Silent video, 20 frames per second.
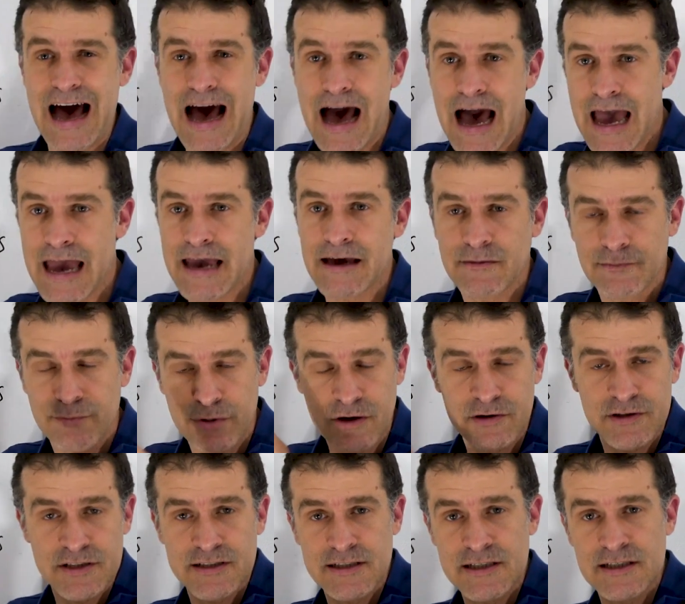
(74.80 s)
I
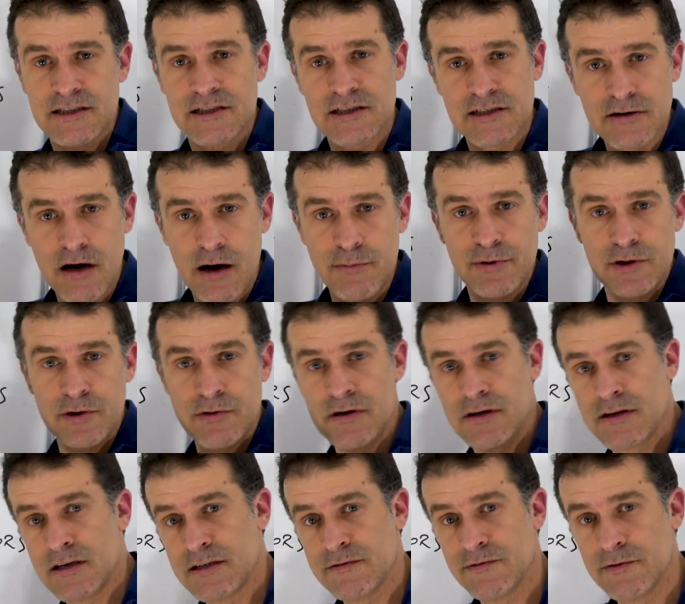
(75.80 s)
personally stopped
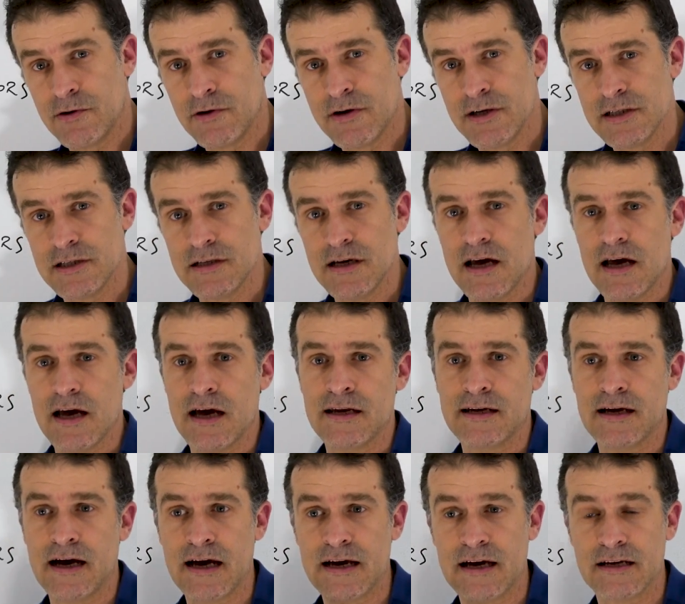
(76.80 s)
doing these floors
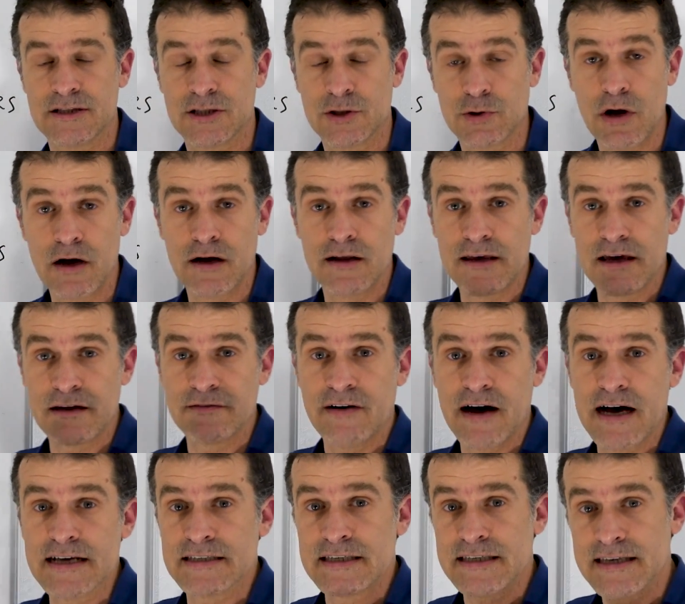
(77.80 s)
and I had strongly
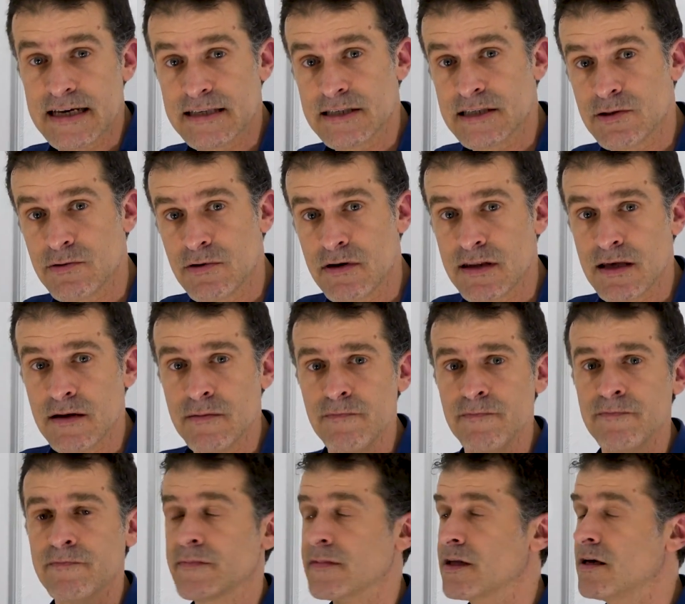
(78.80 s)
advised against doing
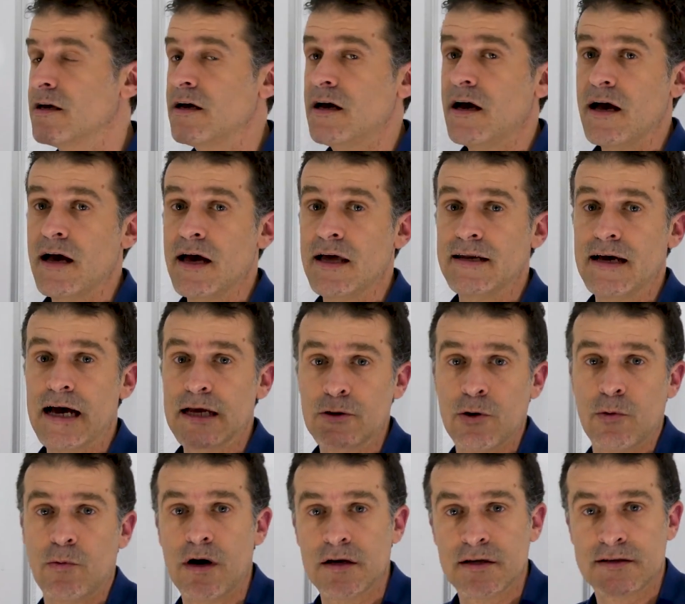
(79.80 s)
them. And I
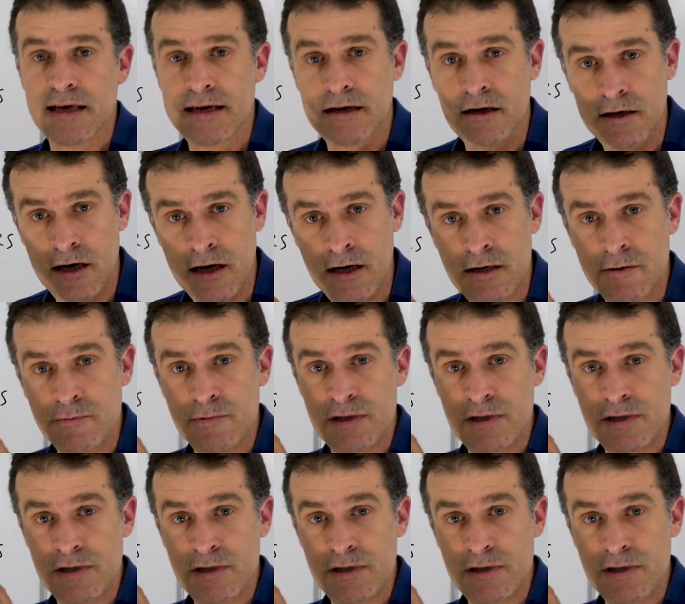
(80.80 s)
don't want to take on any